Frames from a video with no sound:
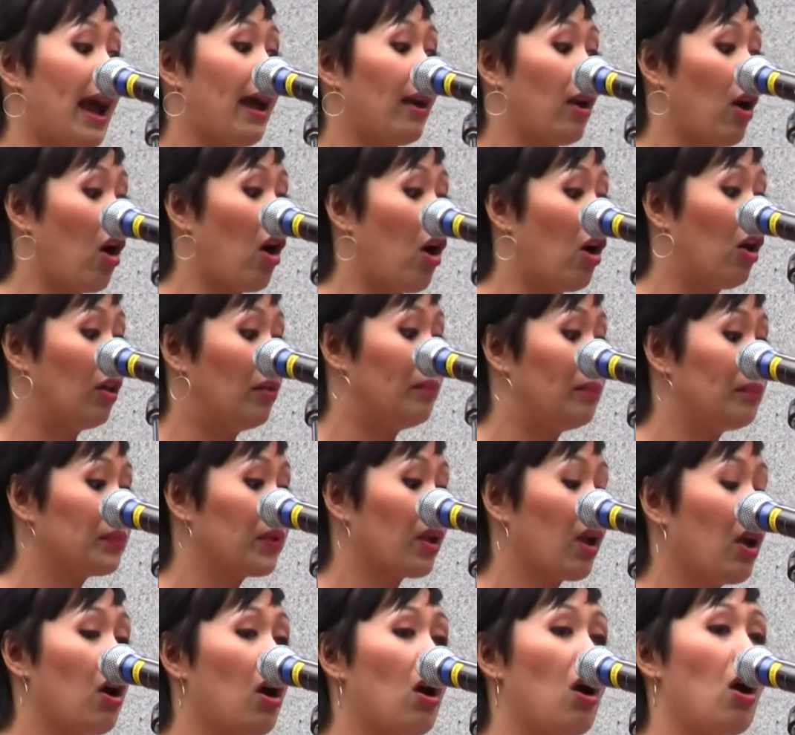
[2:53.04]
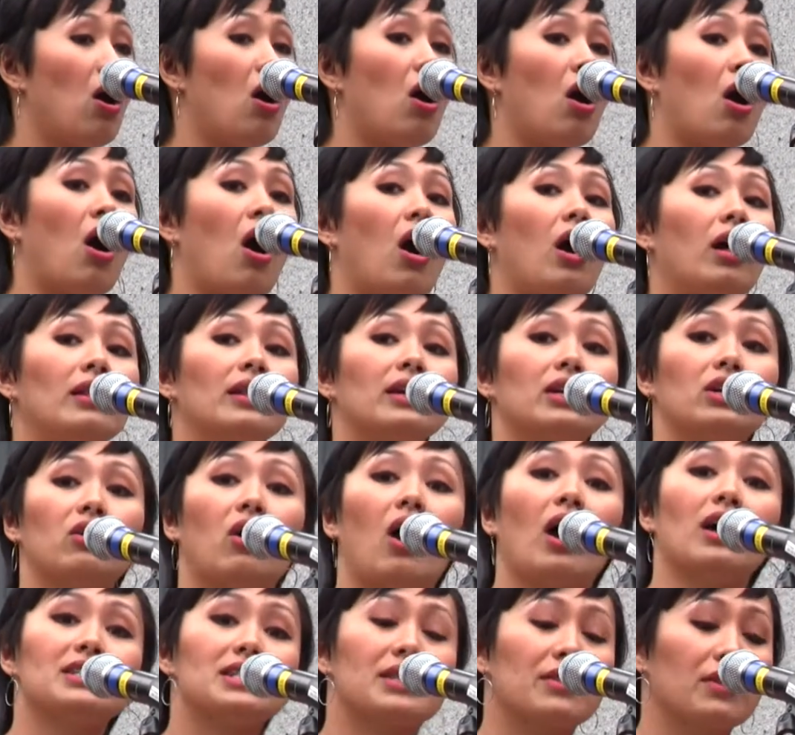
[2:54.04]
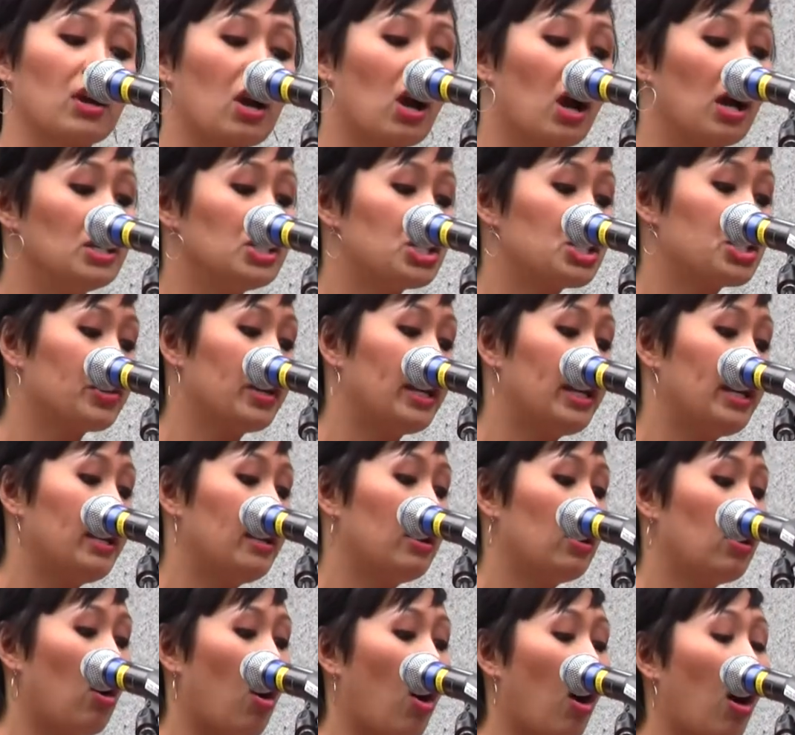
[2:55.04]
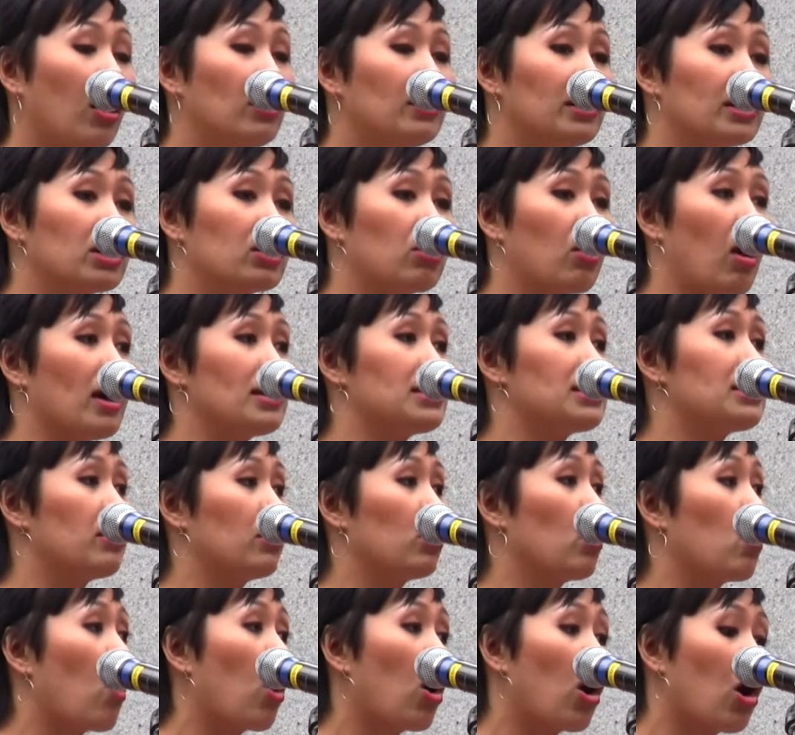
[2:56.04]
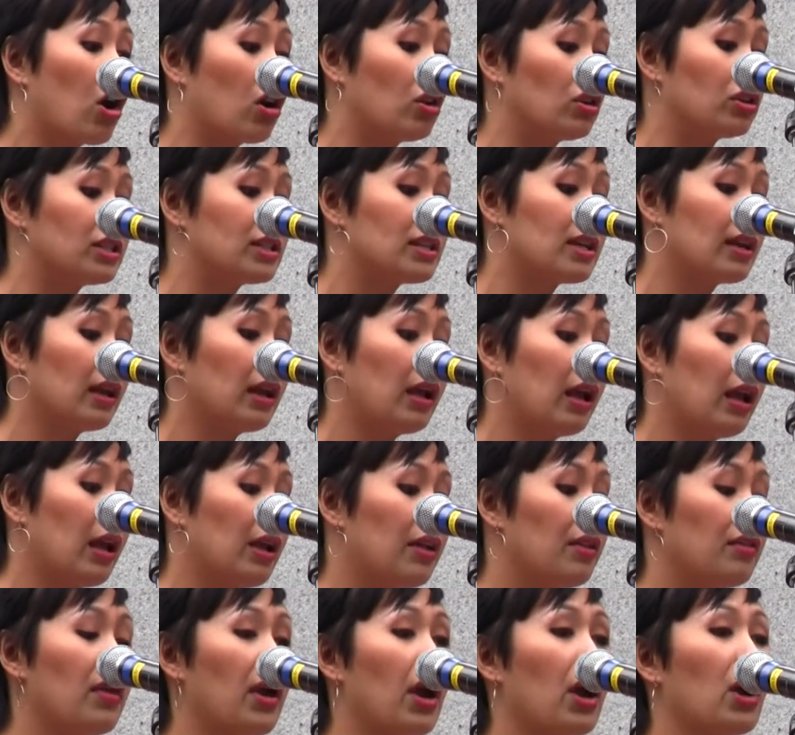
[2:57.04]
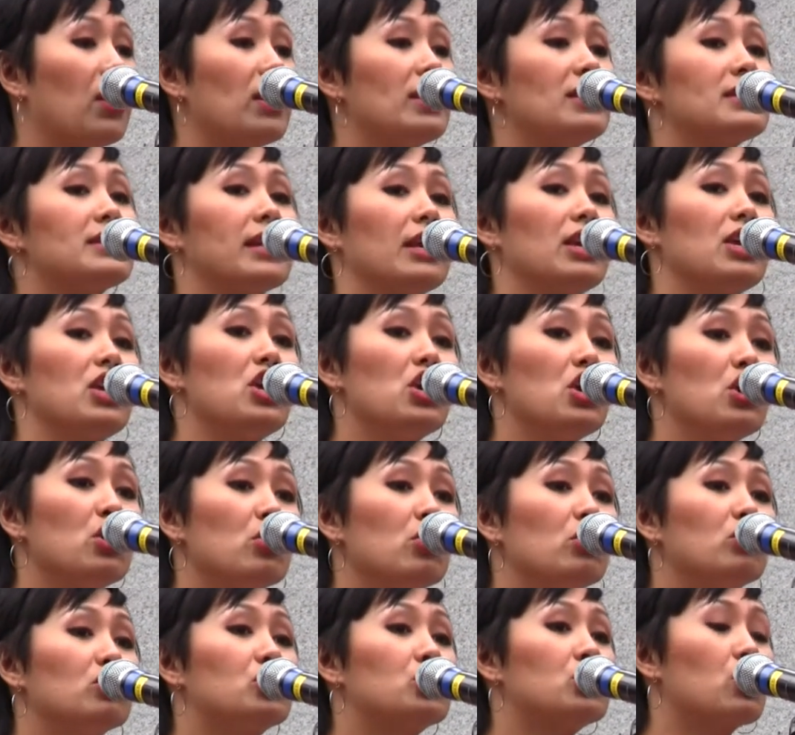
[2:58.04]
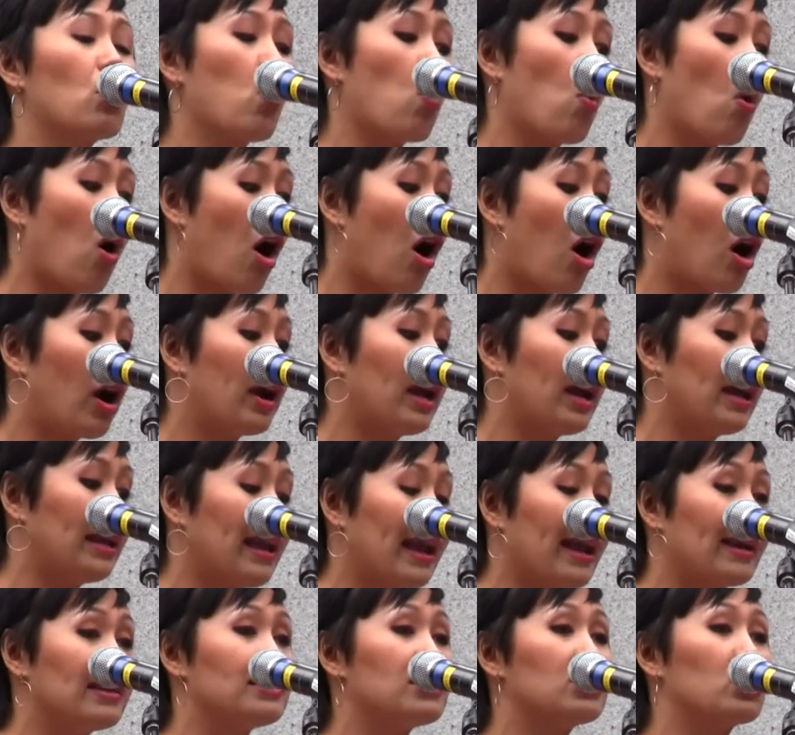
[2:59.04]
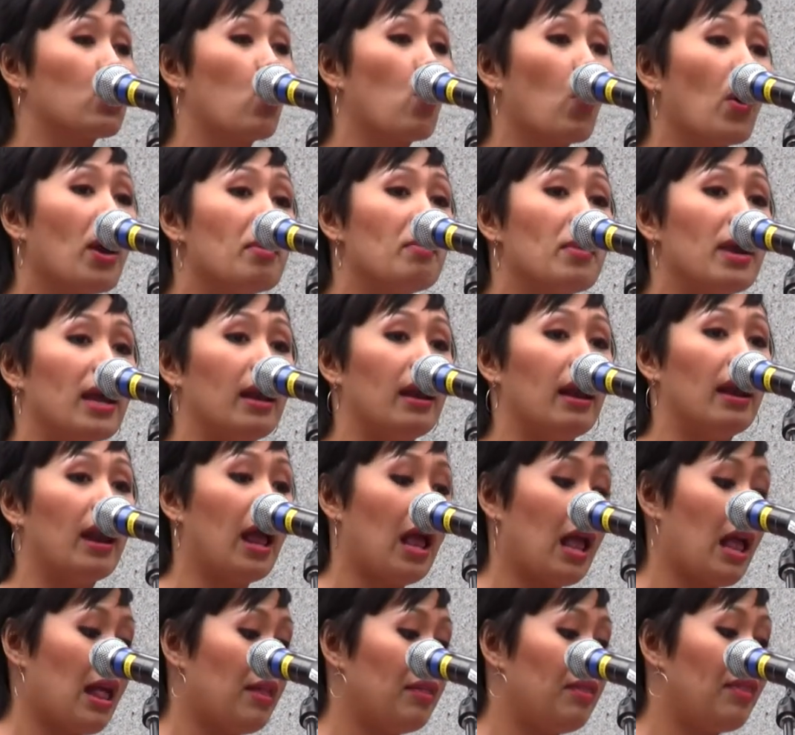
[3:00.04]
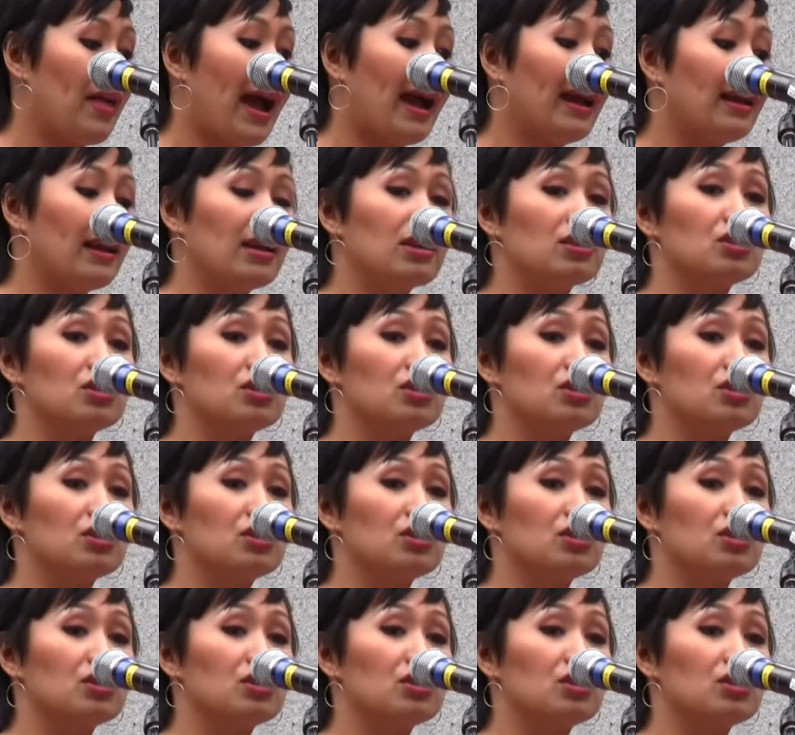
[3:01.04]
at all. All across the country, all across the world, there is a huge war against women that